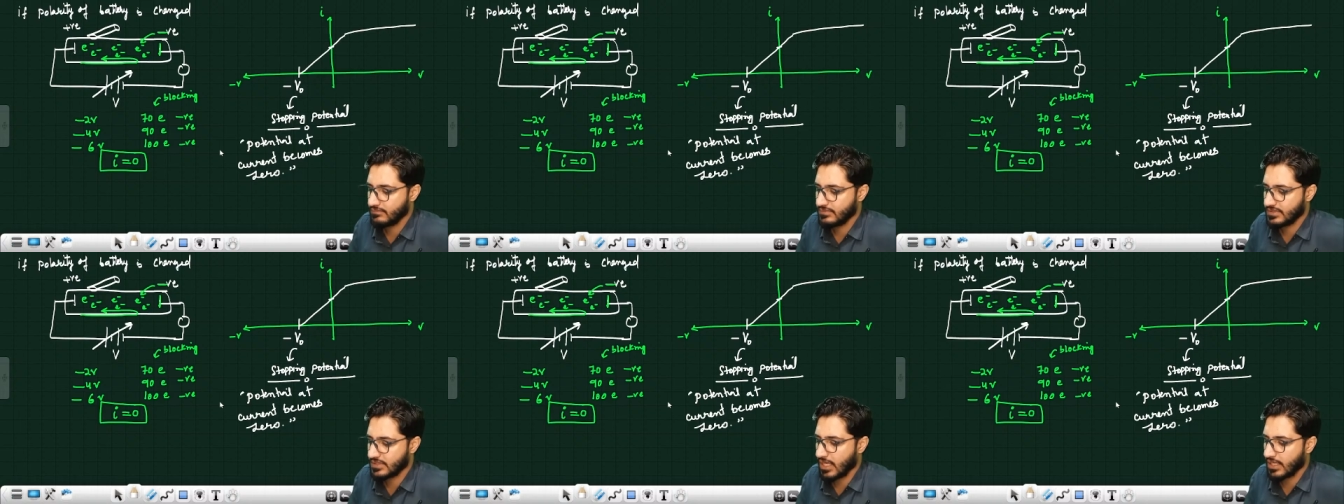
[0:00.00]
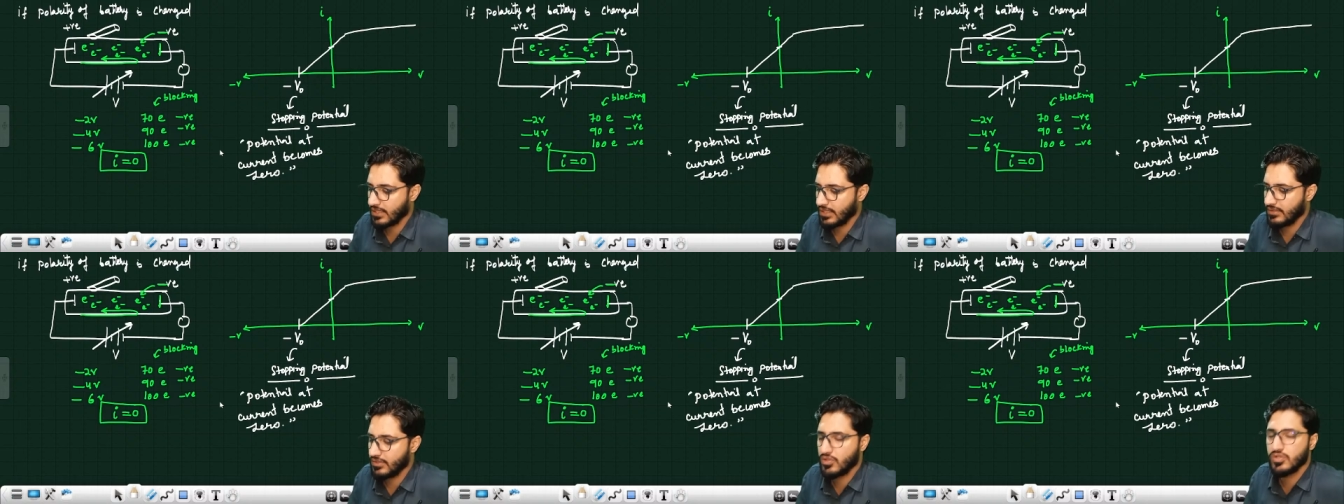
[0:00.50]
stuck
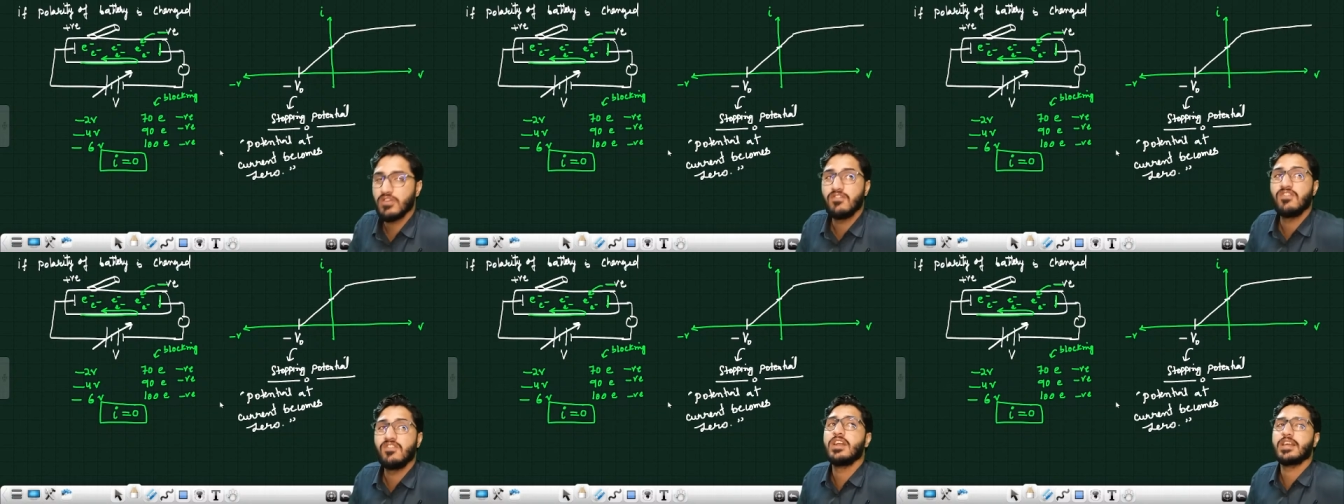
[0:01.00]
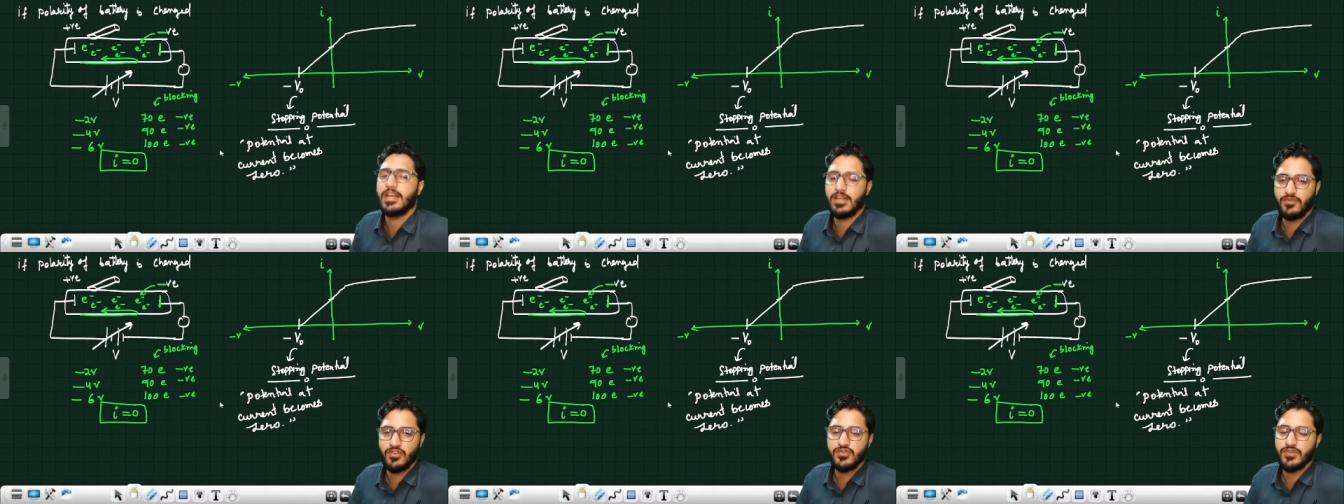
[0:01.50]
now due to the flood kind
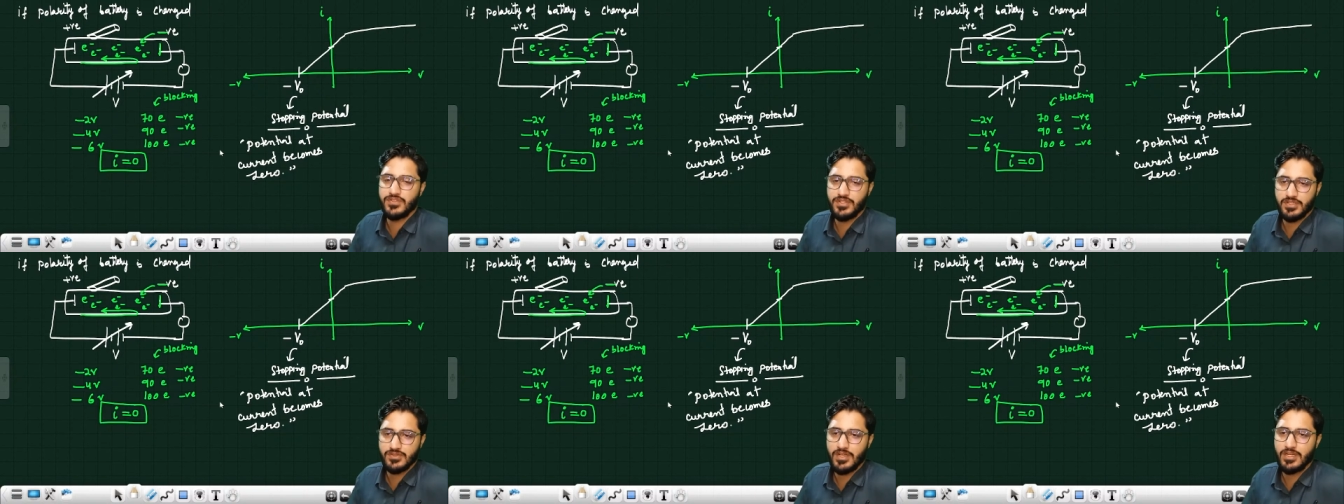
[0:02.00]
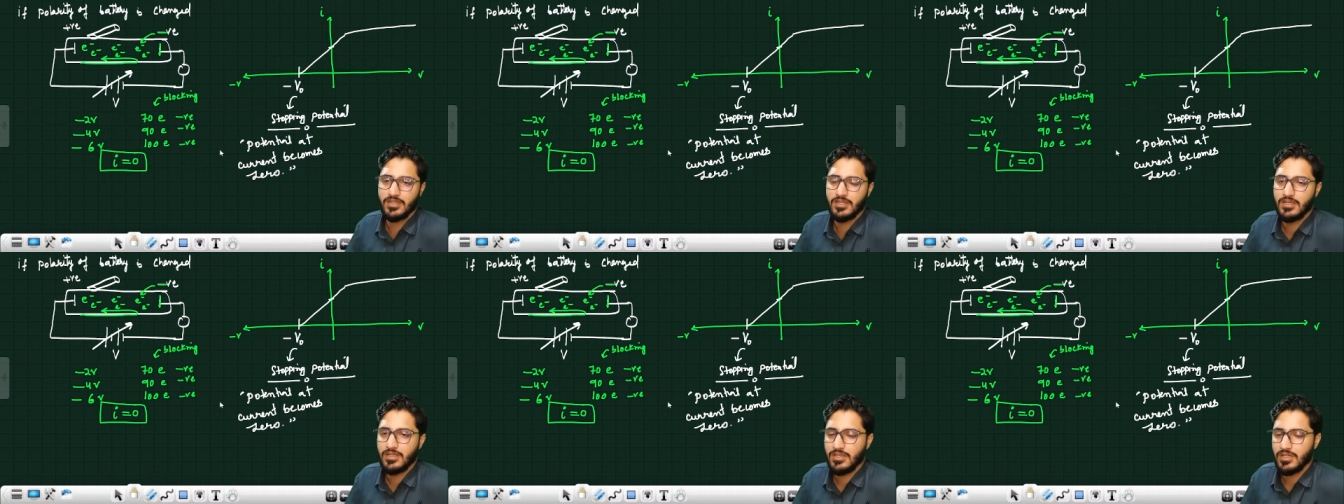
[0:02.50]
of situation is right
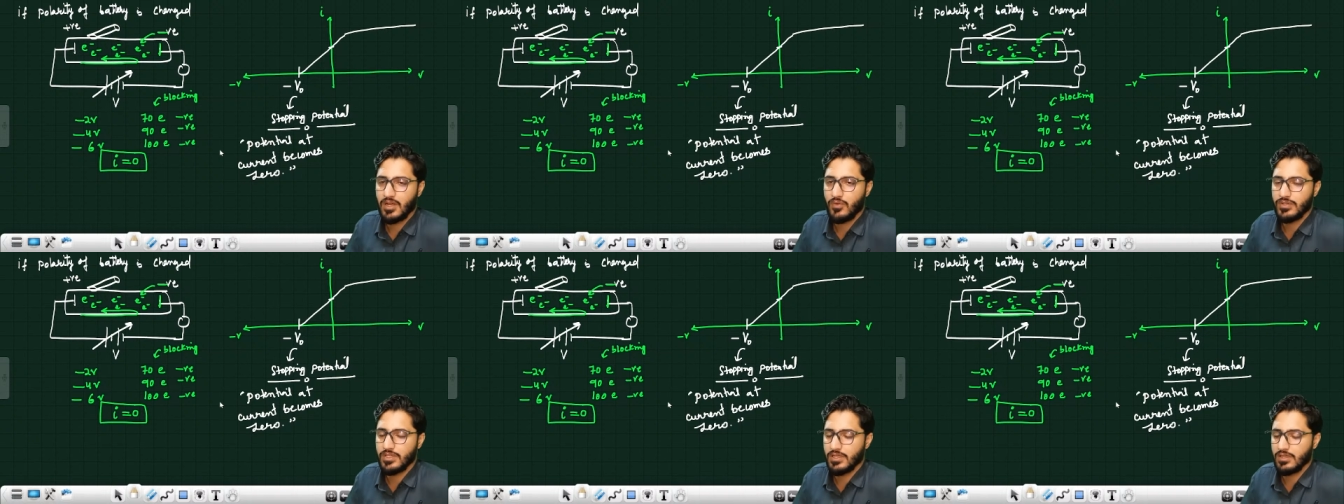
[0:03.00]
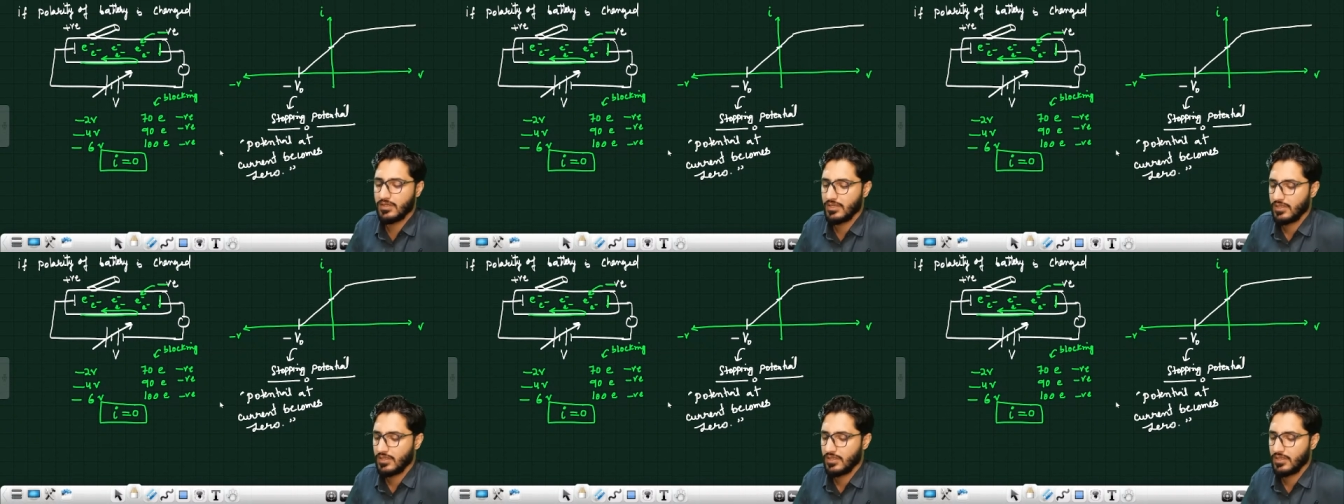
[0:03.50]
out there.